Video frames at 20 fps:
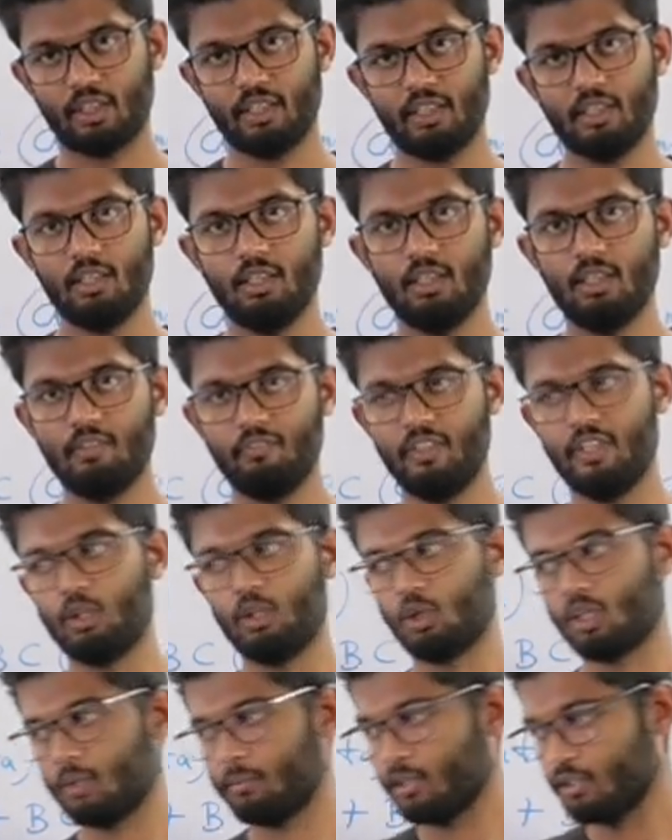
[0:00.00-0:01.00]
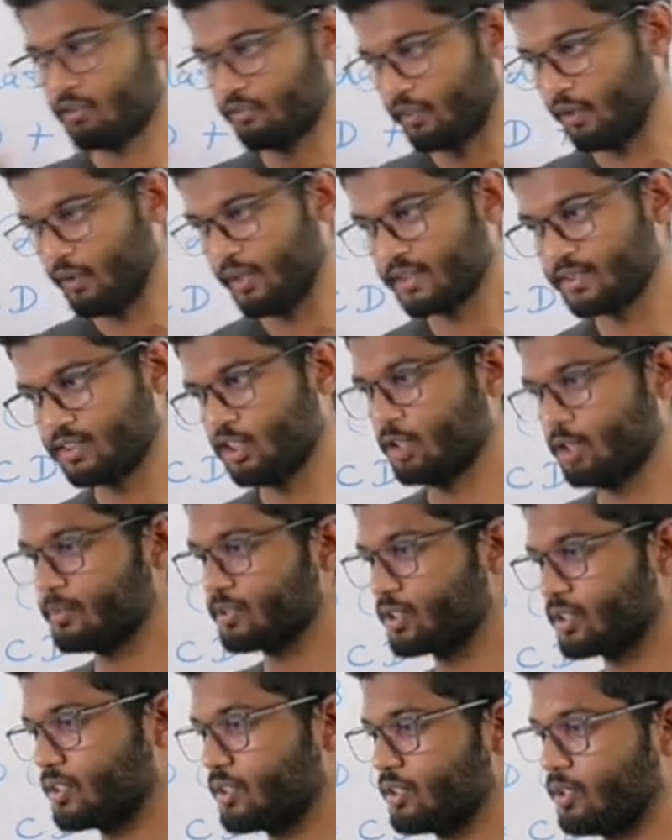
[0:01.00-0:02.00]
Okay, so we talk about 5
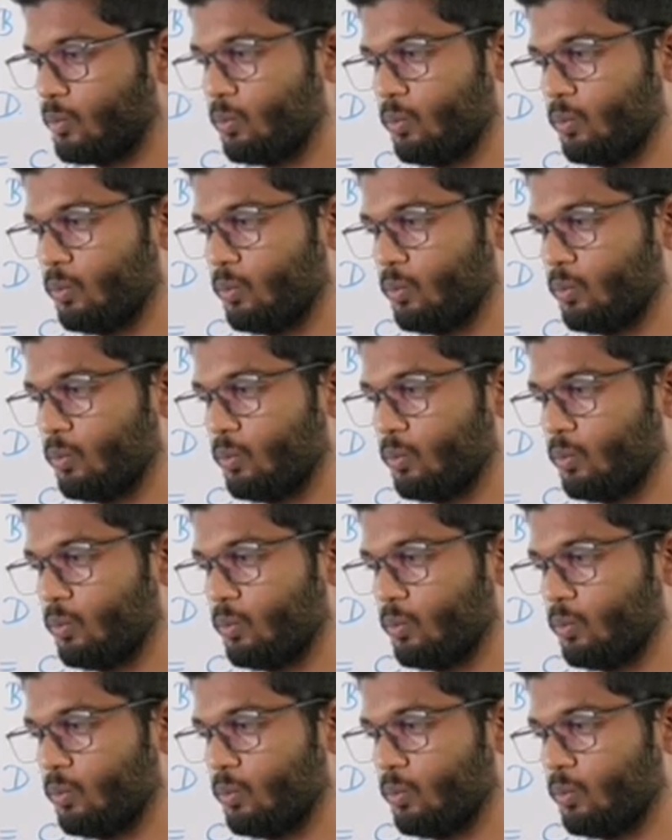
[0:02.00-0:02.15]
axioms.